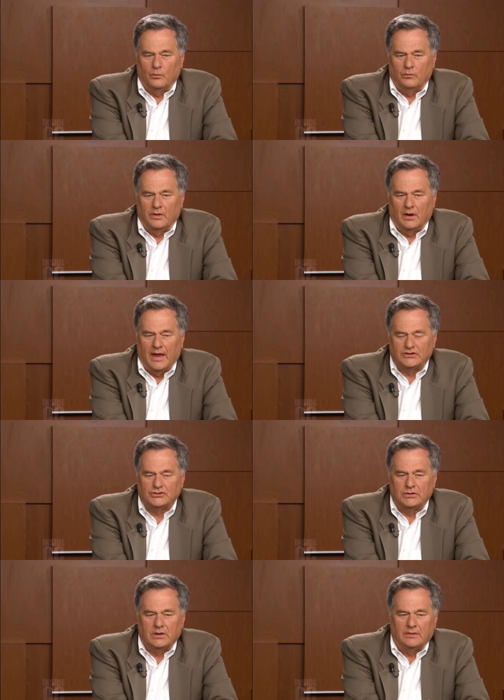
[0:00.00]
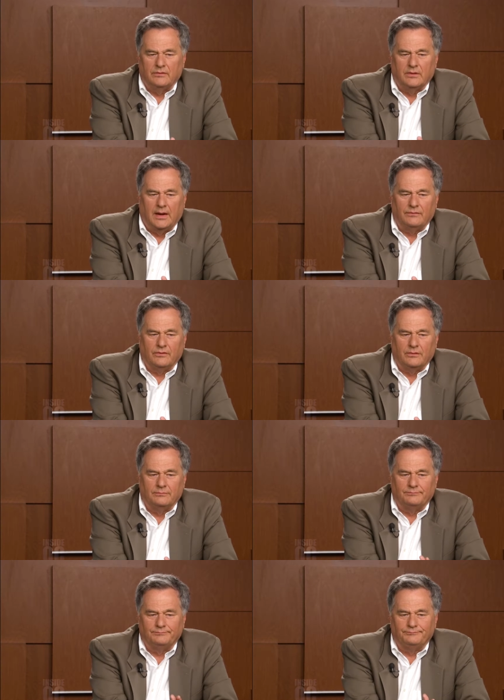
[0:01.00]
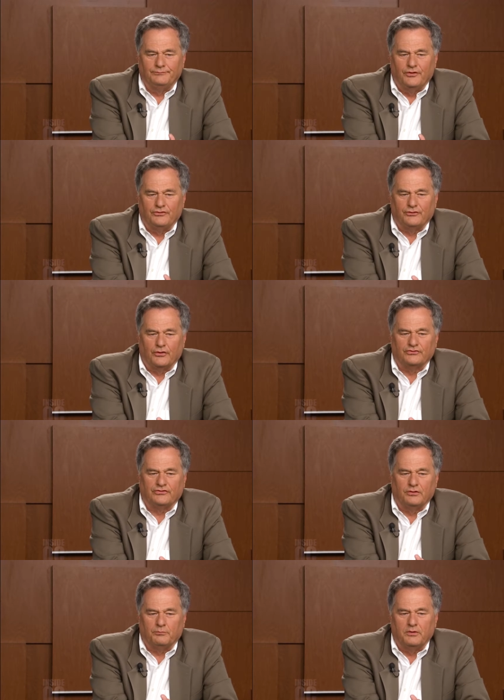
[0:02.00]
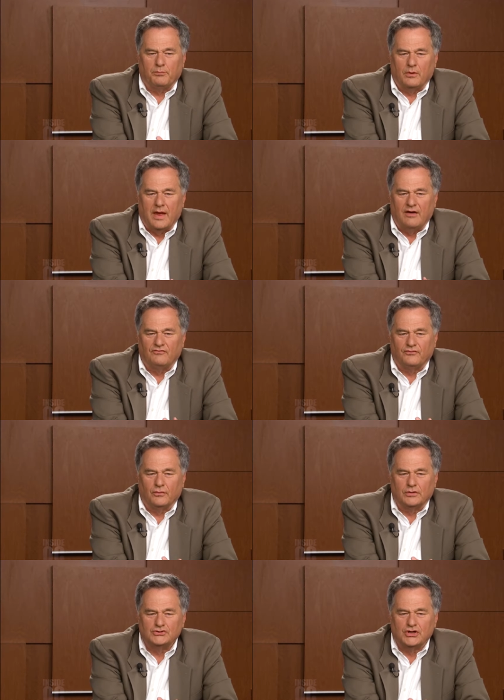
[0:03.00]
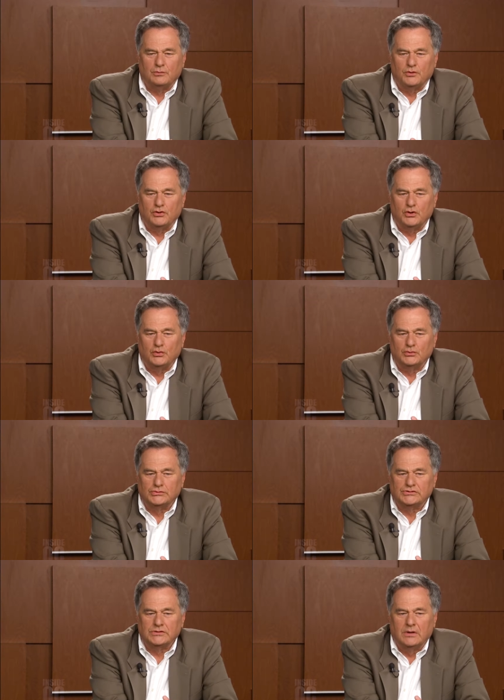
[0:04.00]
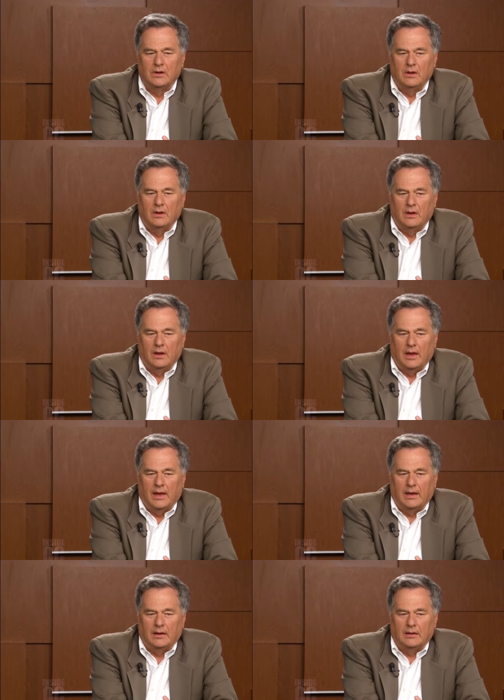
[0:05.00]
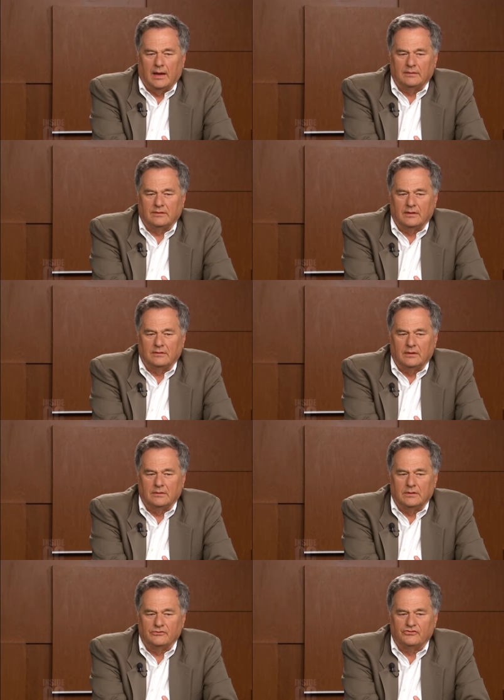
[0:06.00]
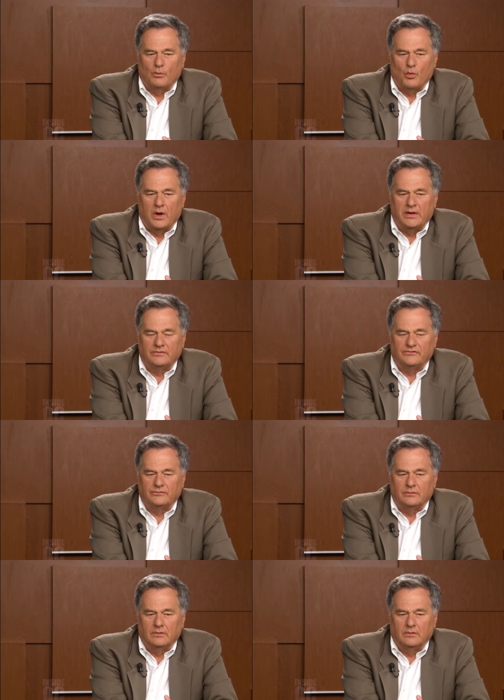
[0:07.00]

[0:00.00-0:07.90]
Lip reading: the election and the thirst that people have for legitimate news, and I think that in some ways,